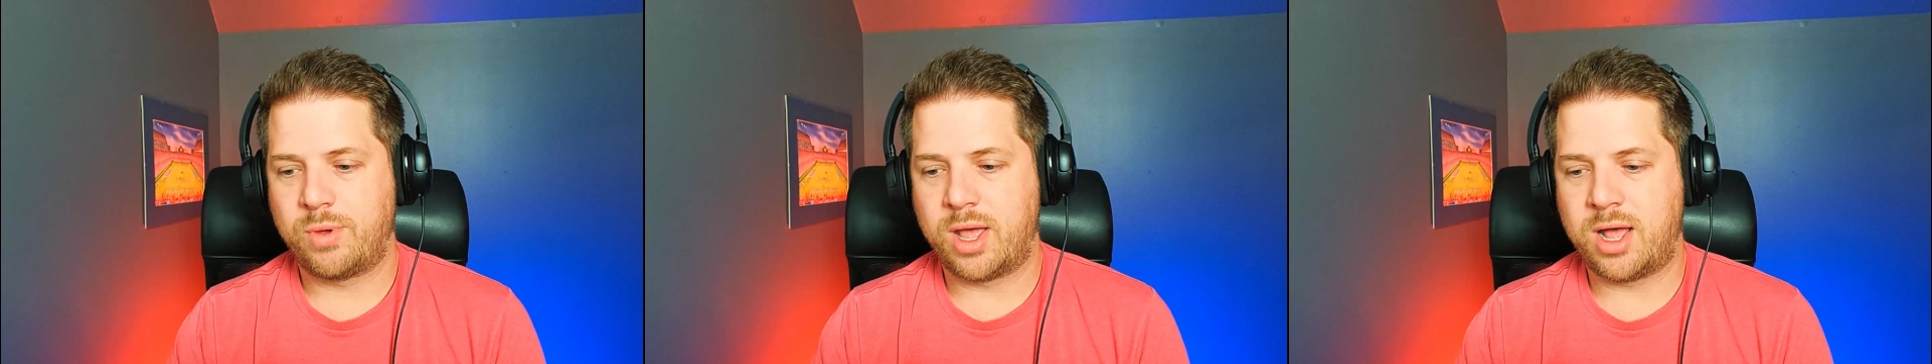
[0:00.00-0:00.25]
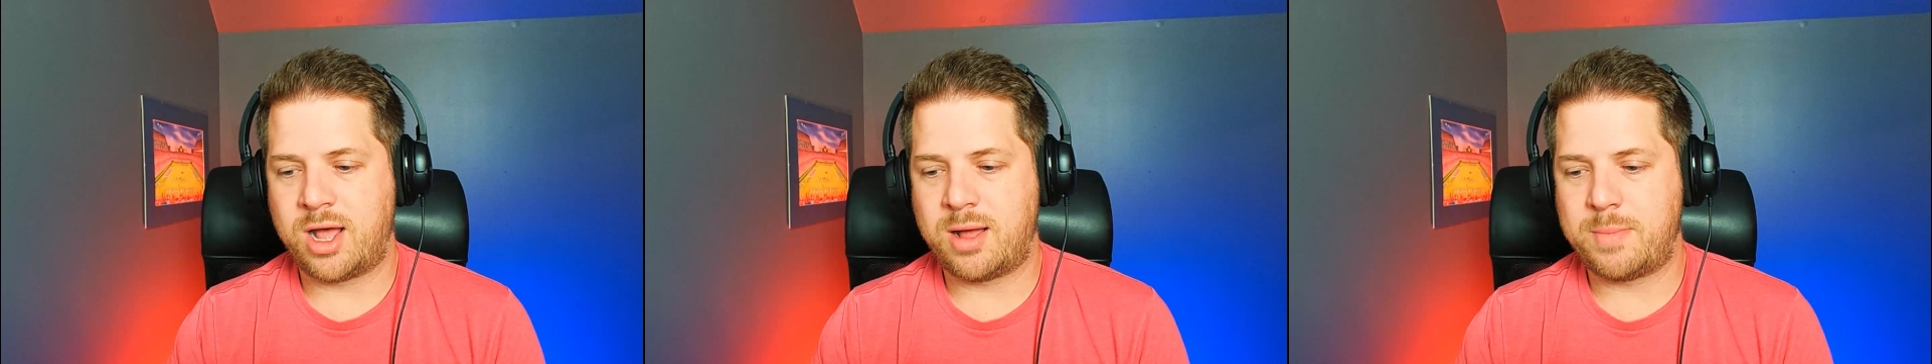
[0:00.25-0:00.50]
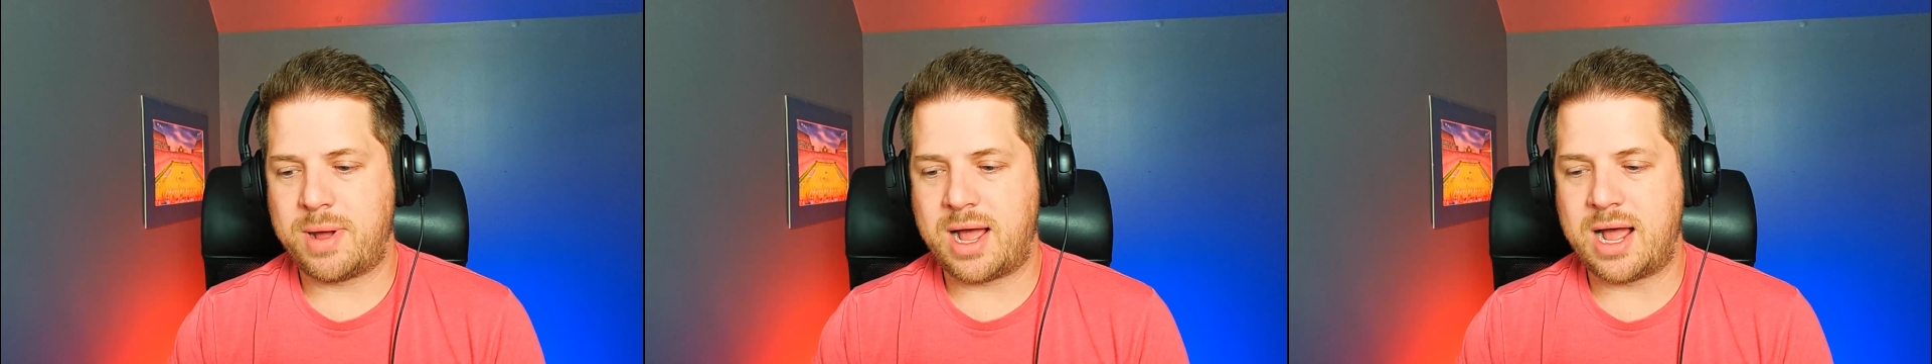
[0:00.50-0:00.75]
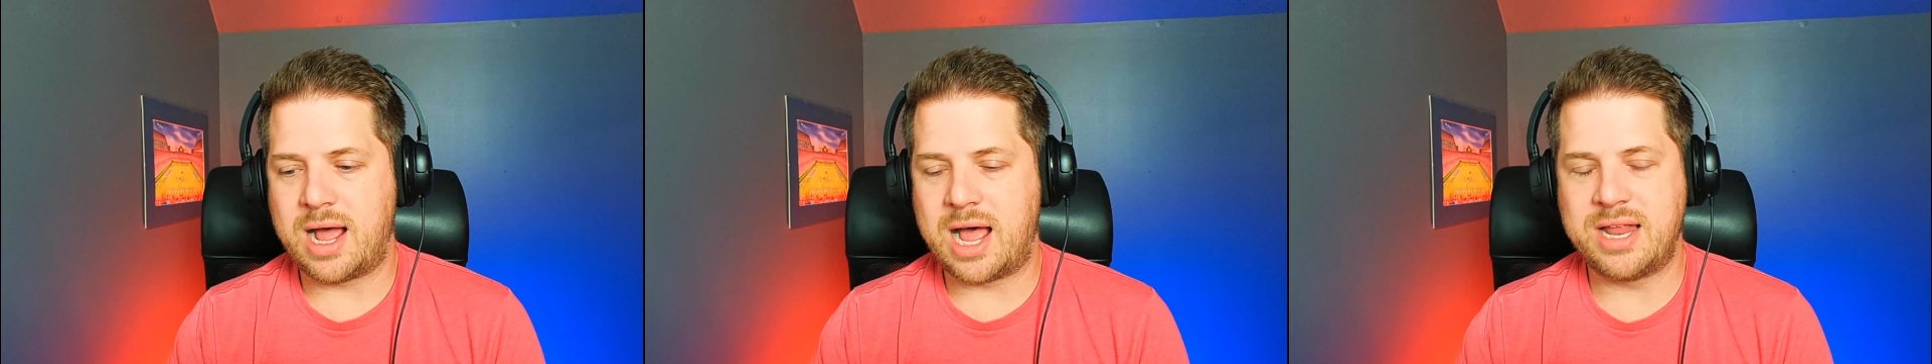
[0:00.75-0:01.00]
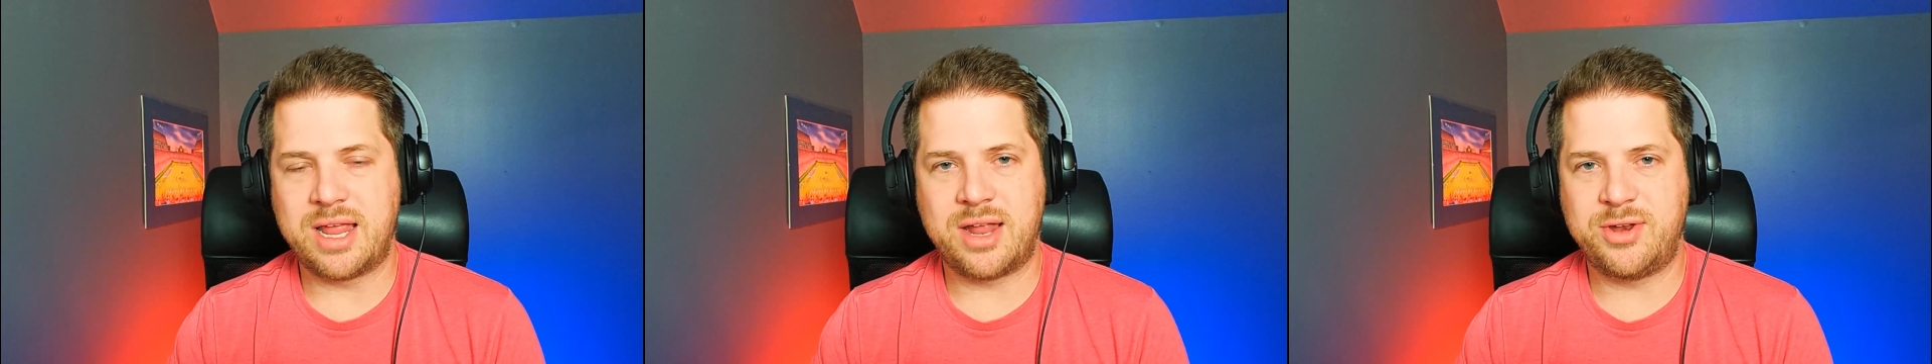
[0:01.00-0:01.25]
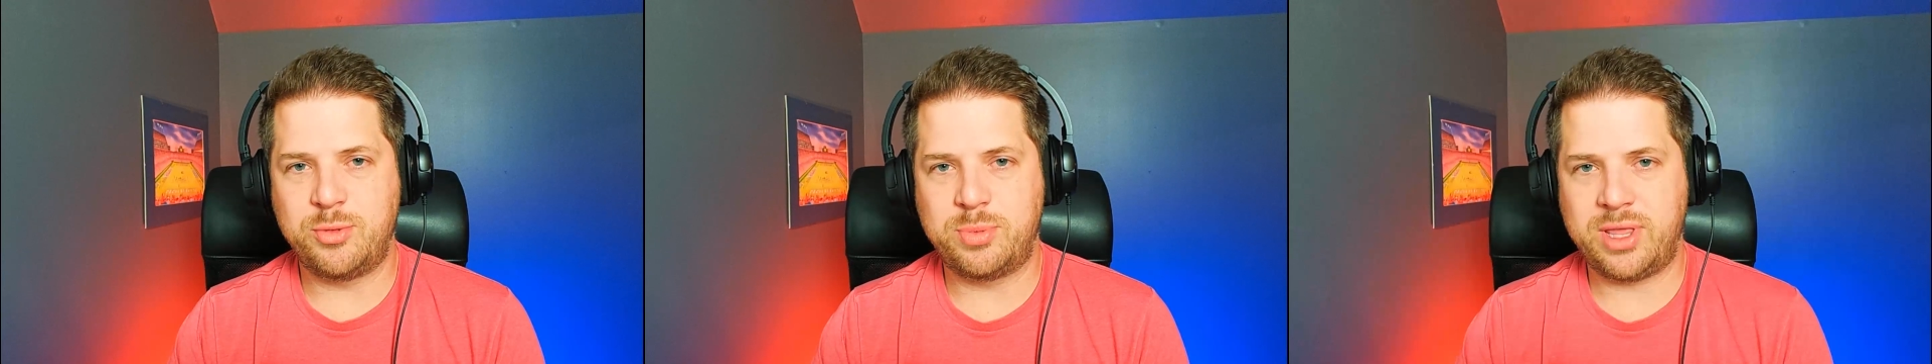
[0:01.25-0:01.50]

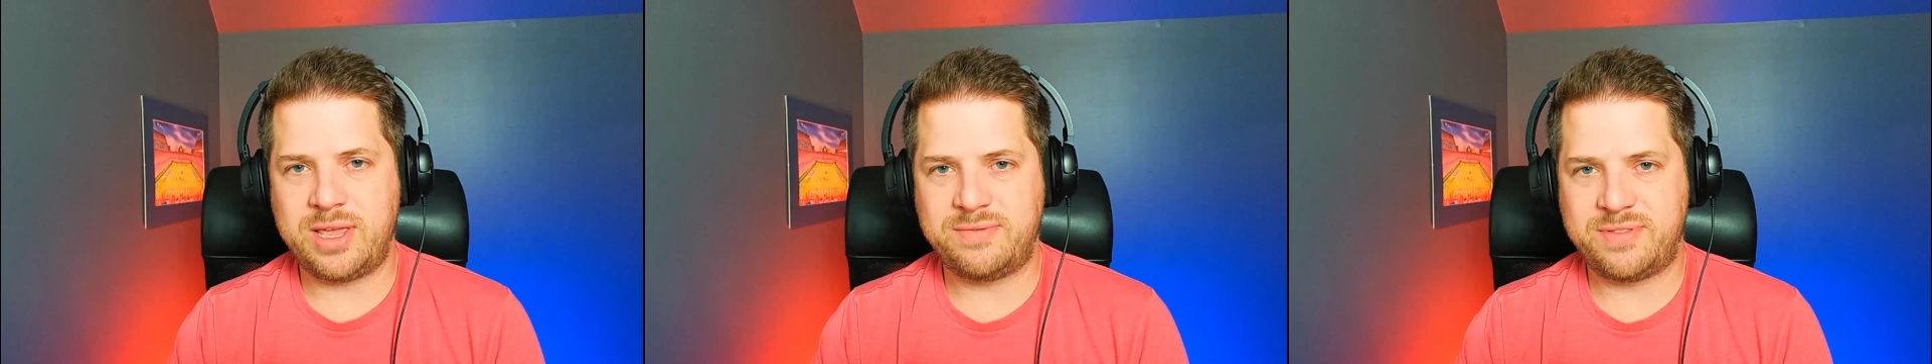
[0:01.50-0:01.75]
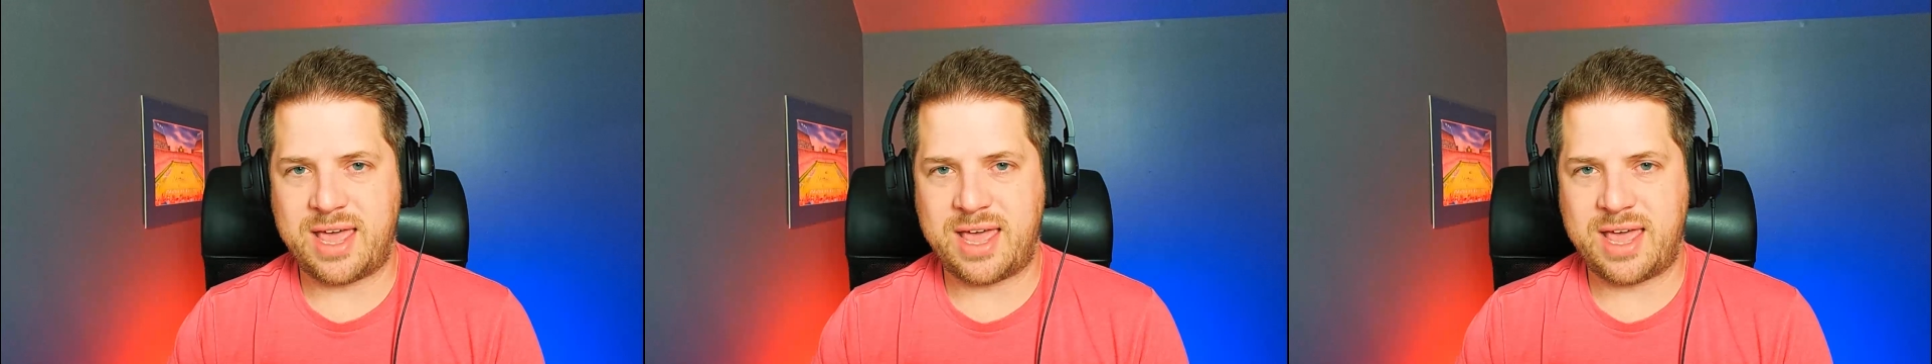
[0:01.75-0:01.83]
I do believe